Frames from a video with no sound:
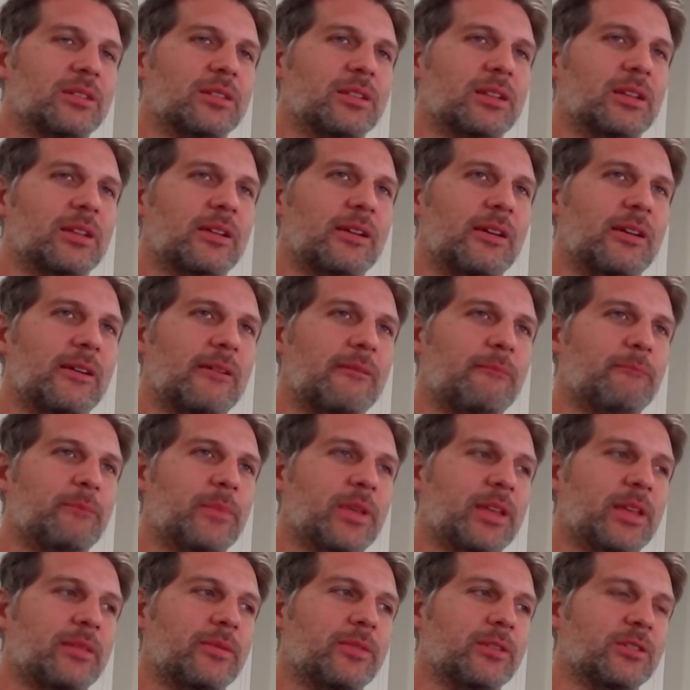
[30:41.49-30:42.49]

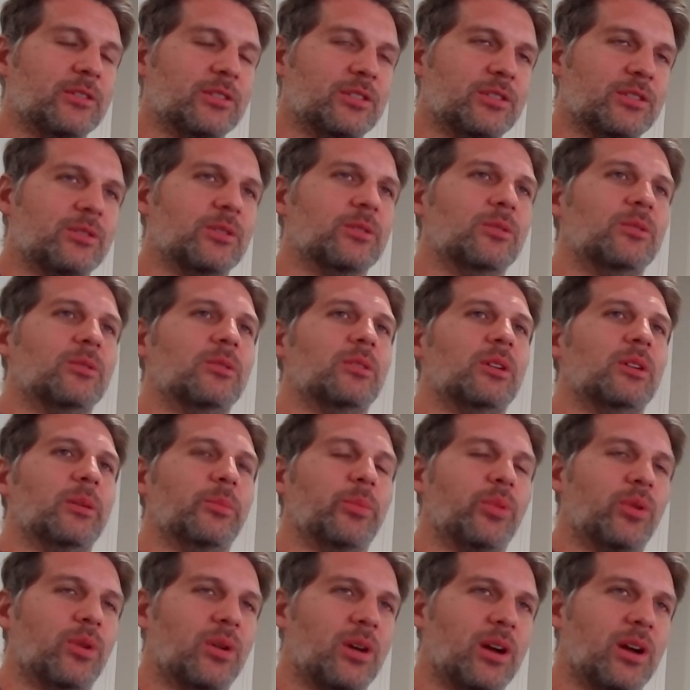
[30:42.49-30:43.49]
And there's still a
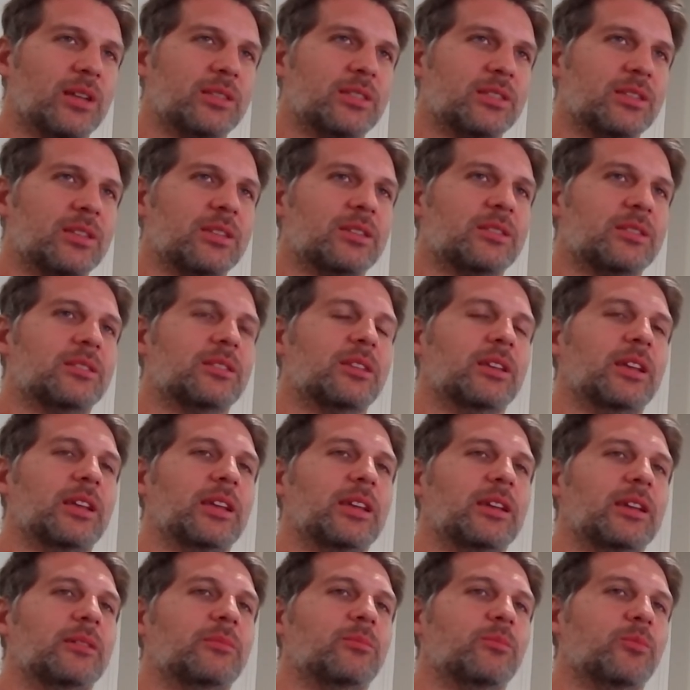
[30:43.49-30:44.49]
process
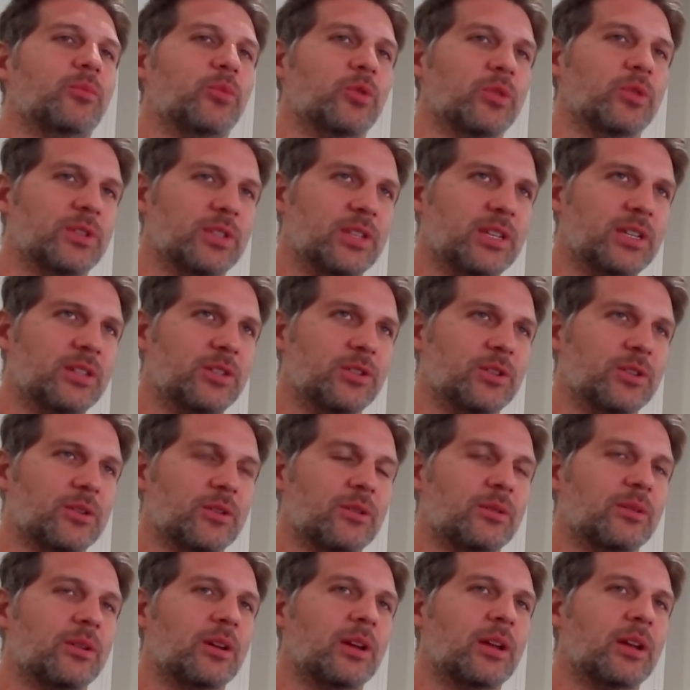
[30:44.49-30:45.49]
and
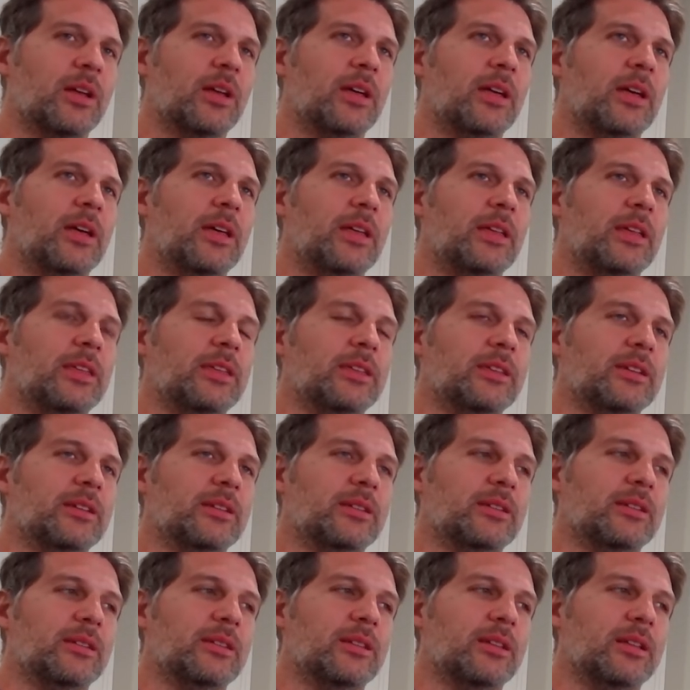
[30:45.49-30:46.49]
procedure
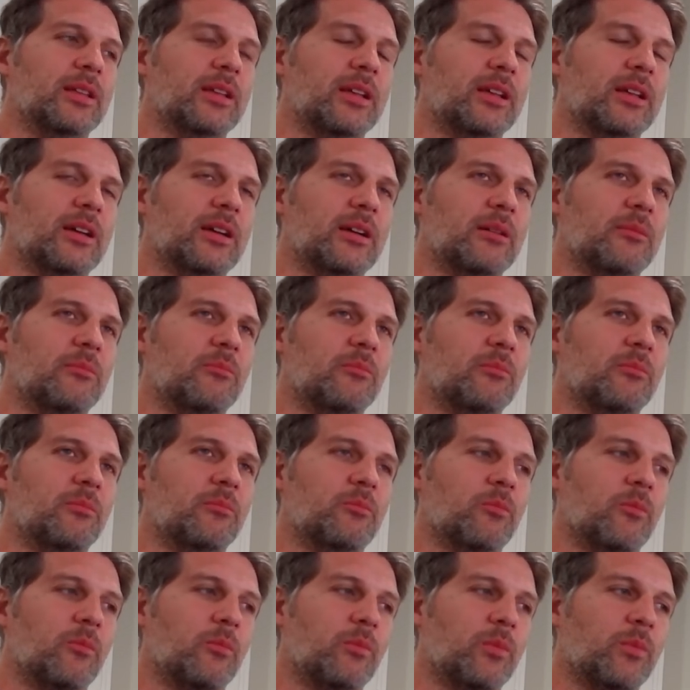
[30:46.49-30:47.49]
in
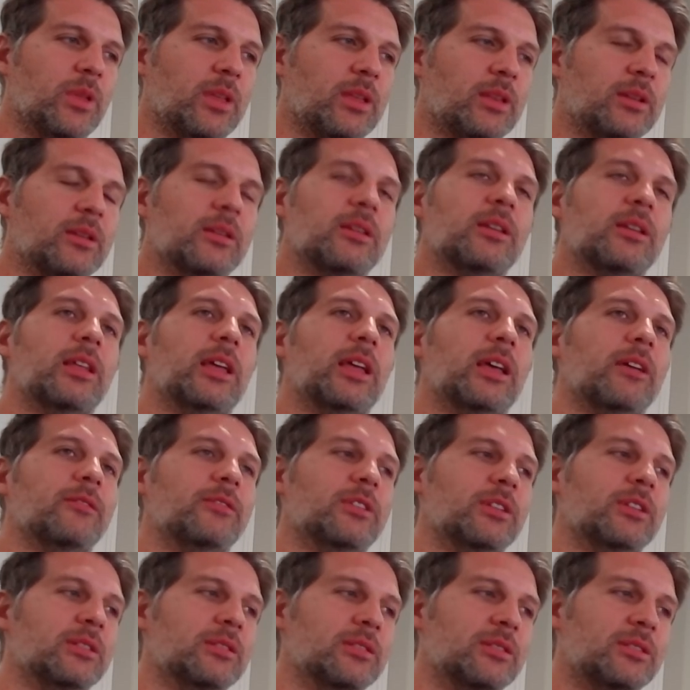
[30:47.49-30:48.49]

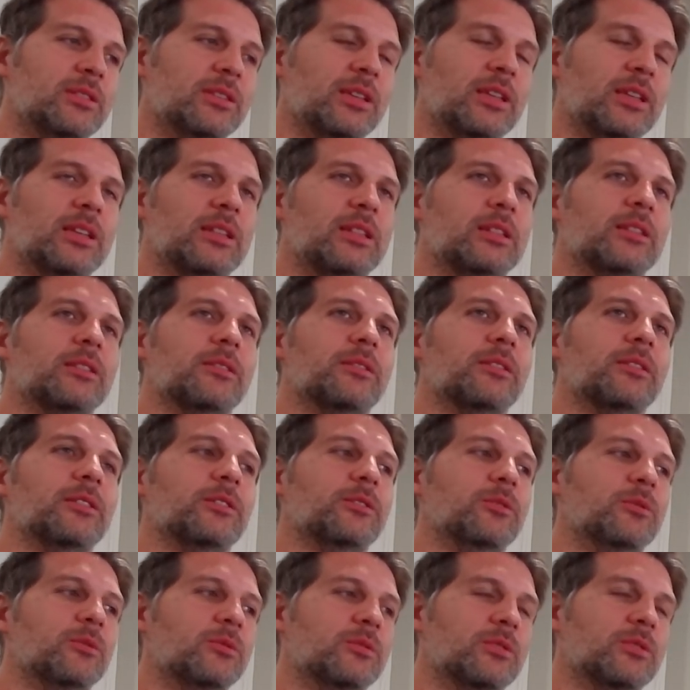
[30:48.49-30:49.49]
evidence and the
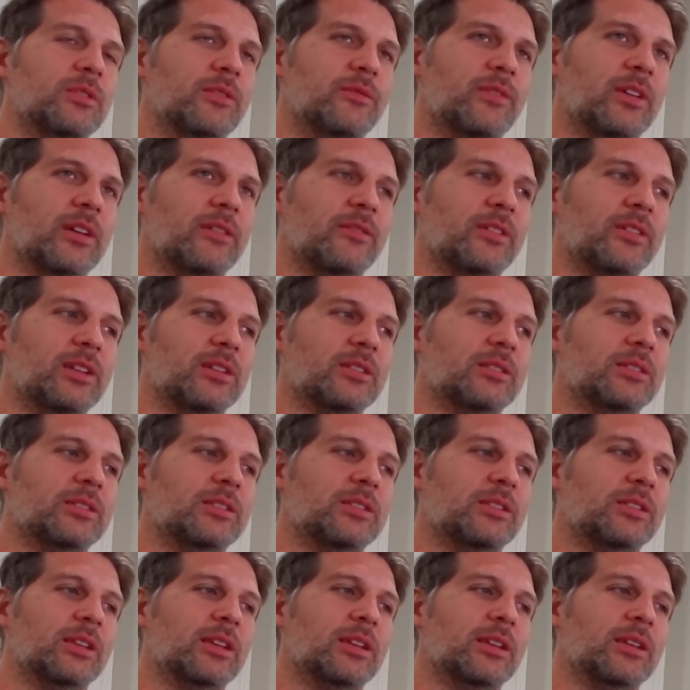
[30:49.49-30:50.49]
use of evidence
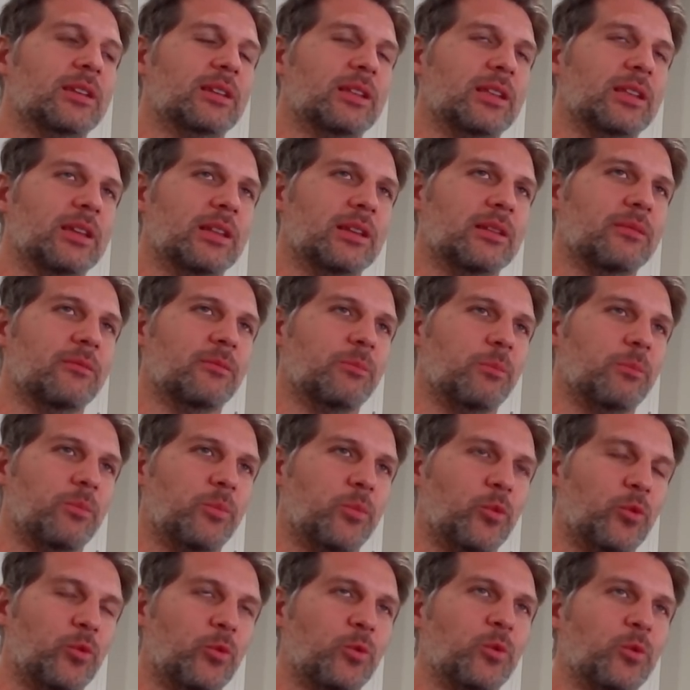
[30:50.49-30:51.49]
and
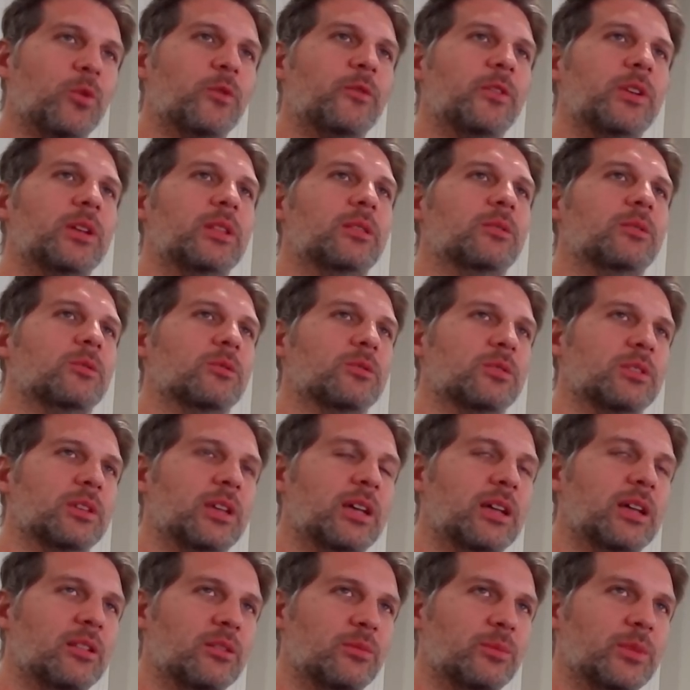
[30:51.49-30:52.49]
proving those
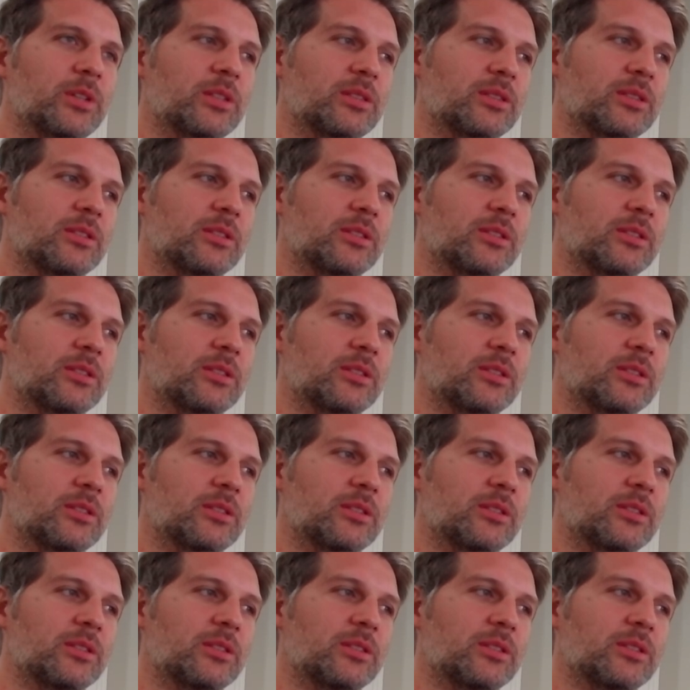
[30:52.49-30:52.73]
elements